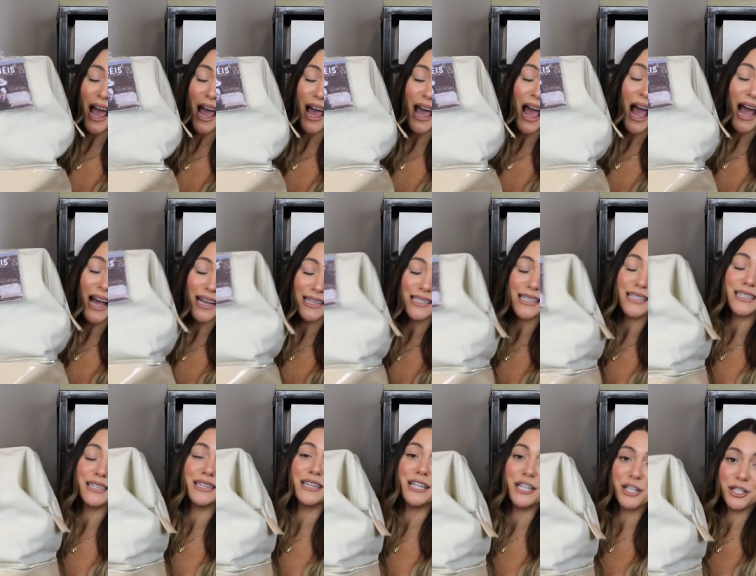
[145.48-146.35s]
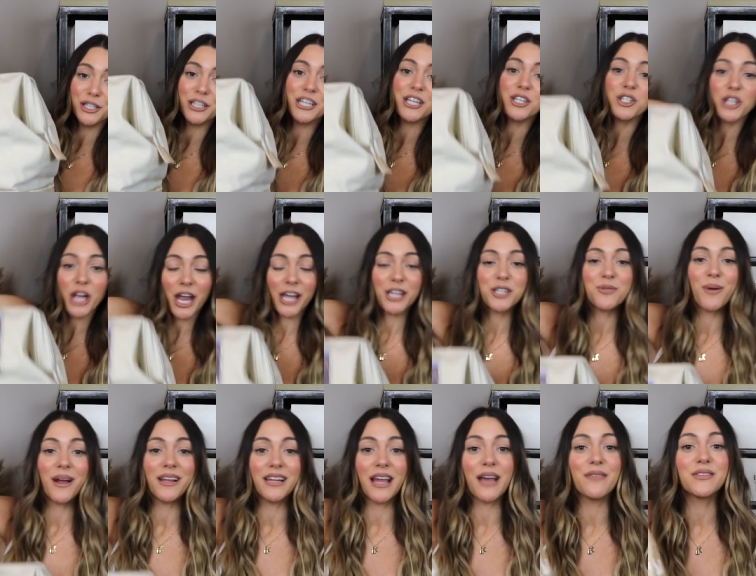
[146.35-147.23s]
has literally changed
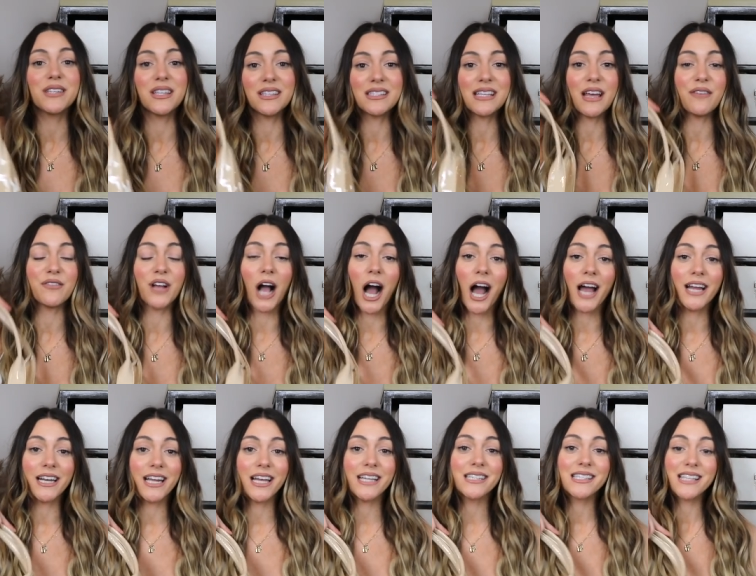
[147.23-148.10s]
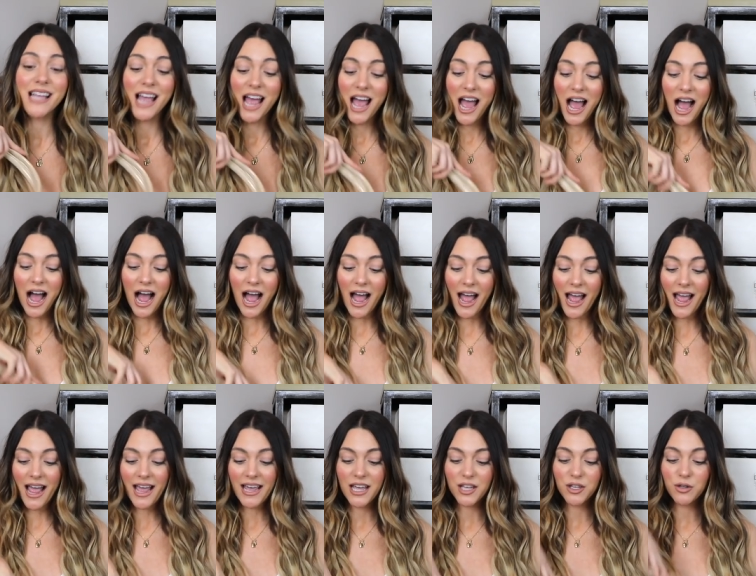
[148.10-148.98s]
my life since I've gotten it.
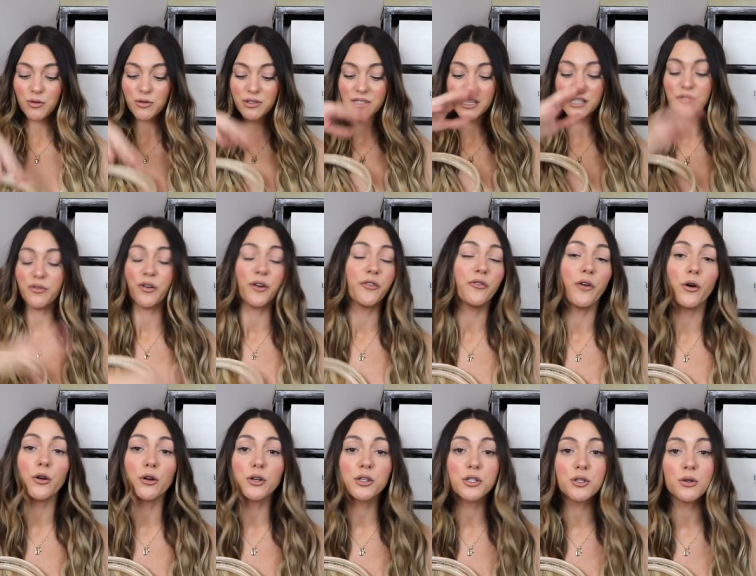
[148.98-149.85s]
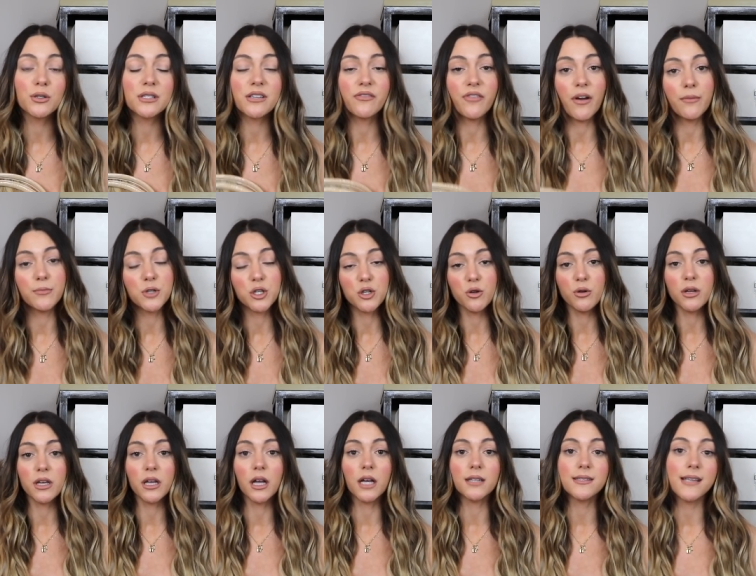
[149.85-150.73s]
I use this for photo shoots if I'm
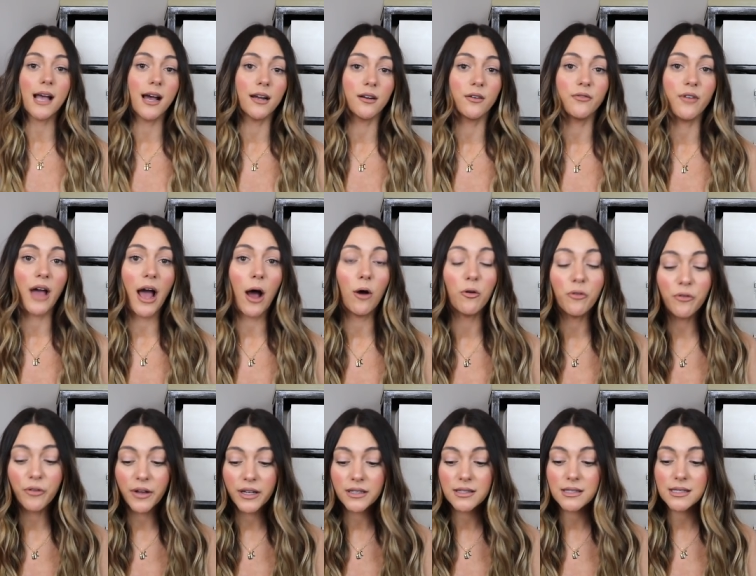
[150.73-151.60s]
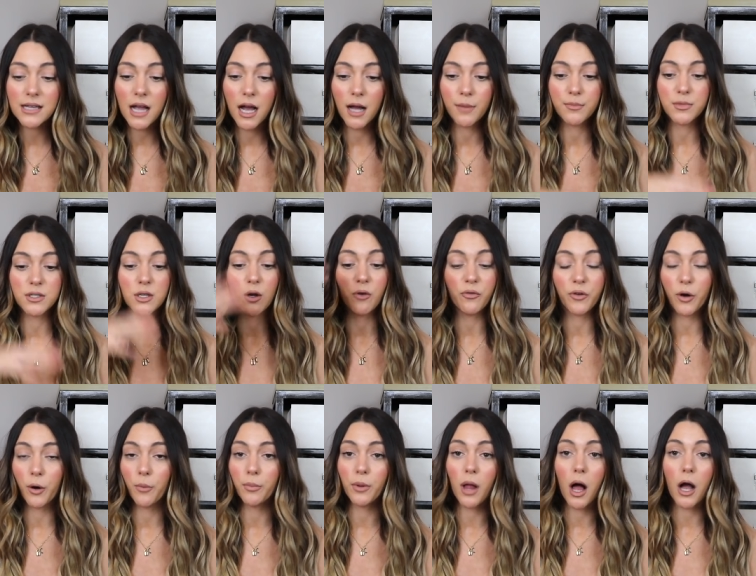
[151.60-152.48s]
shooting a ton of outfits. Um, so if
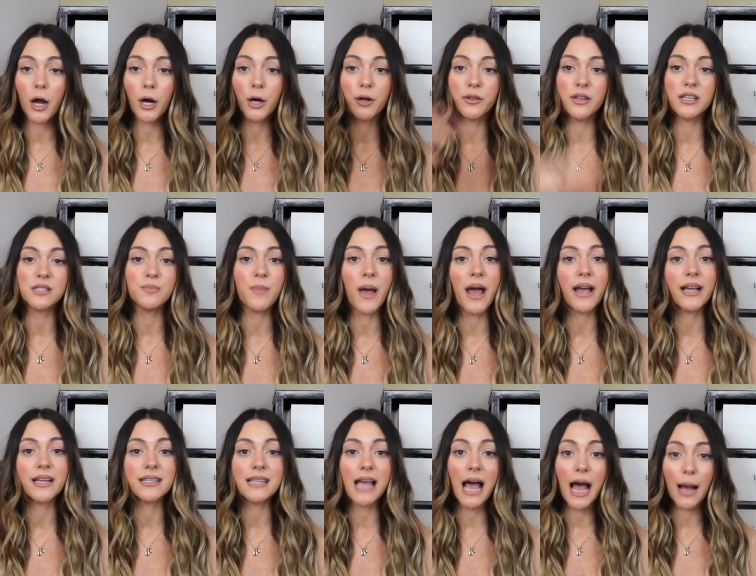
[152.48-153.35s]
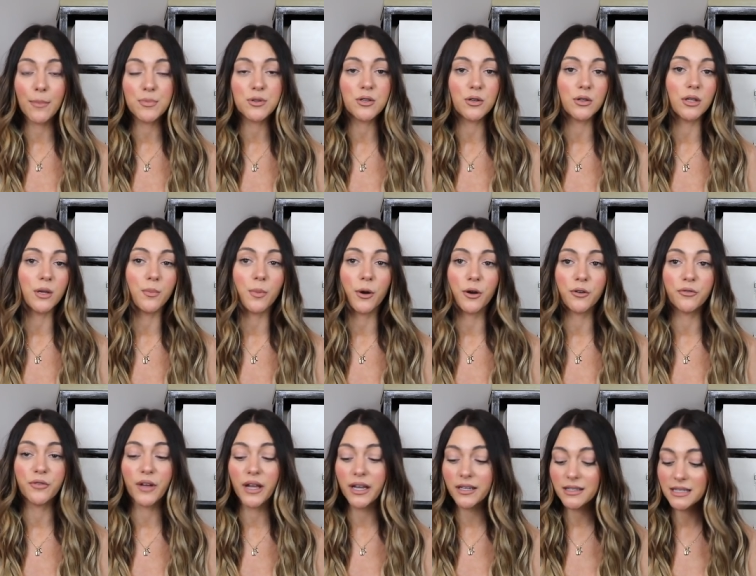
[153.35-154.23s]
you're a blogger, this bag is absolutely
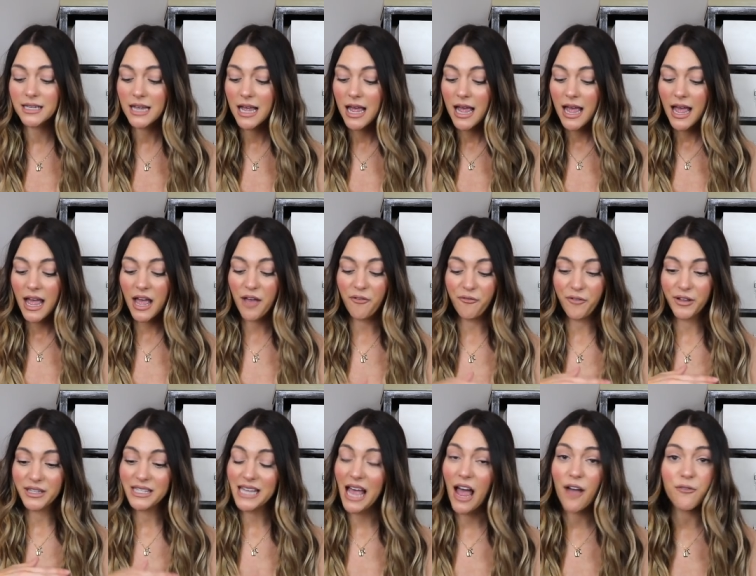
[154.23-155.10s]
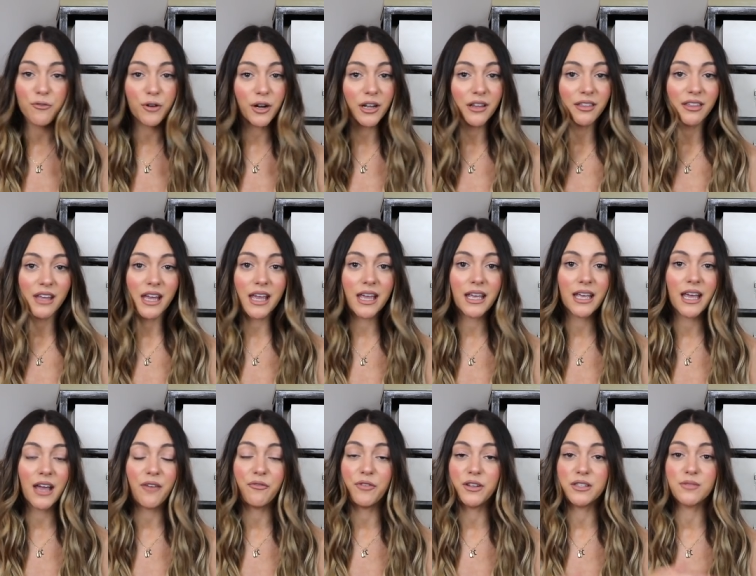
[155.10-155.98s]
perfect. It fits everything.
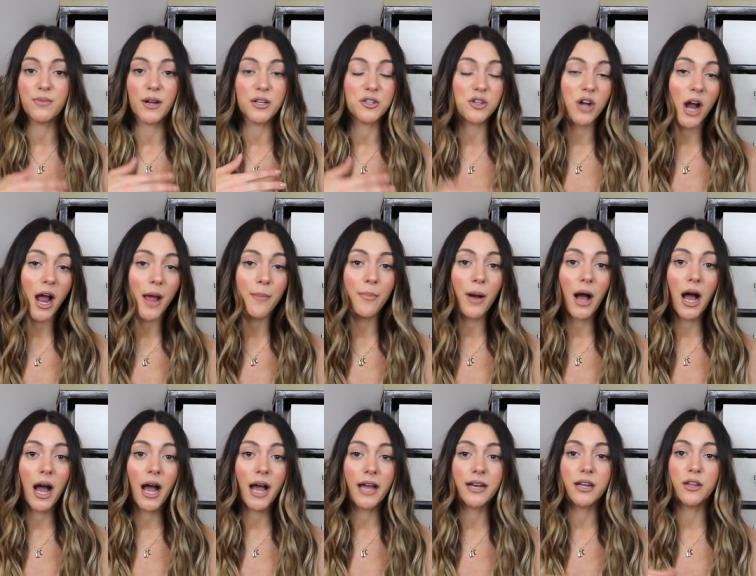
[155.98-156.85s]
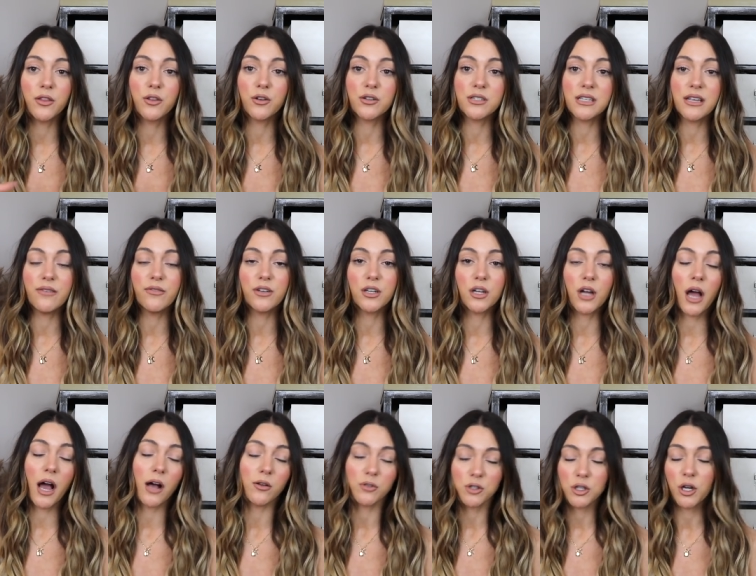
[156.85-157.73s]
It fits my tripod. There's even,
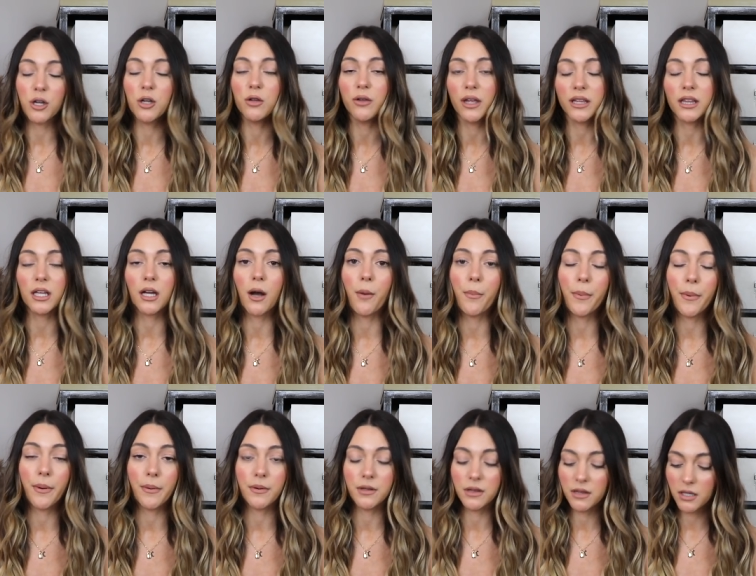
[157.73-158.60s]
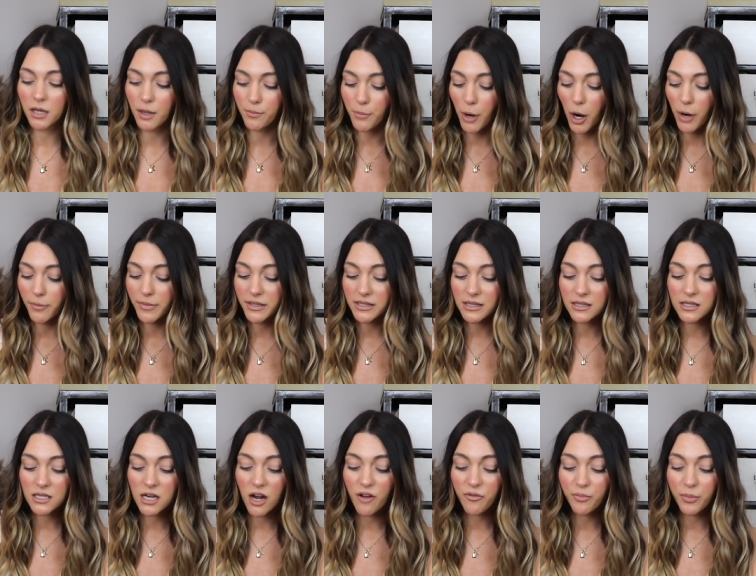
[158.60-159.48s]
I'll show you like the, comp the compartments
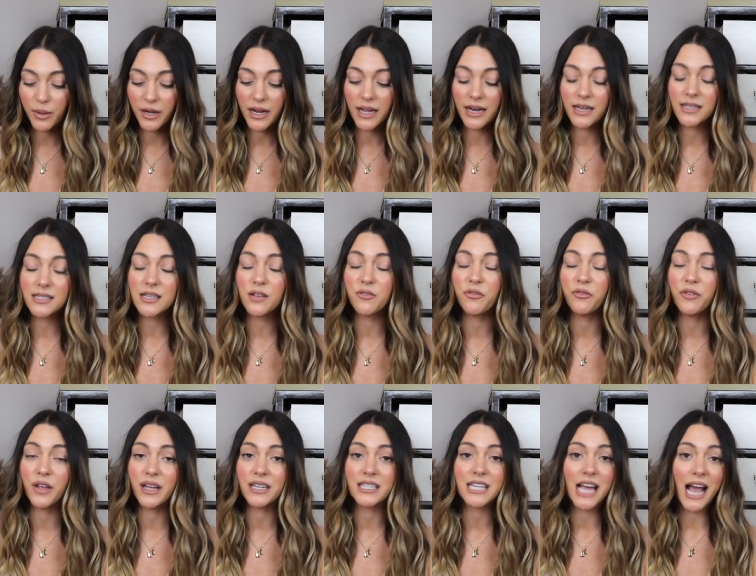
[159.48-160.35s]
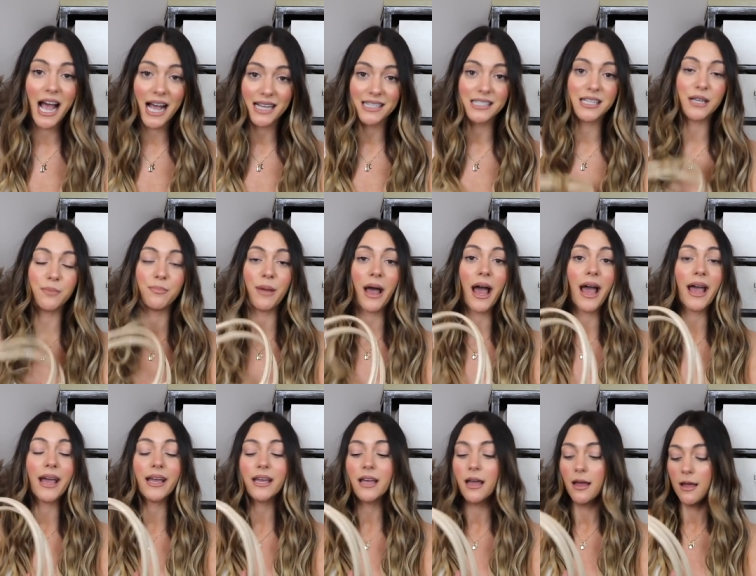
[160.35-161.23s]
and stuff, but it is a fantastic
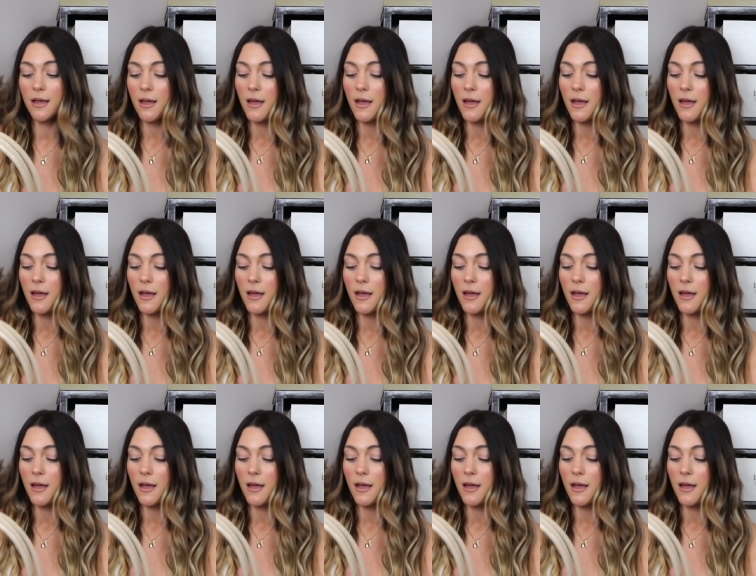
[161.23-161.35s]
bag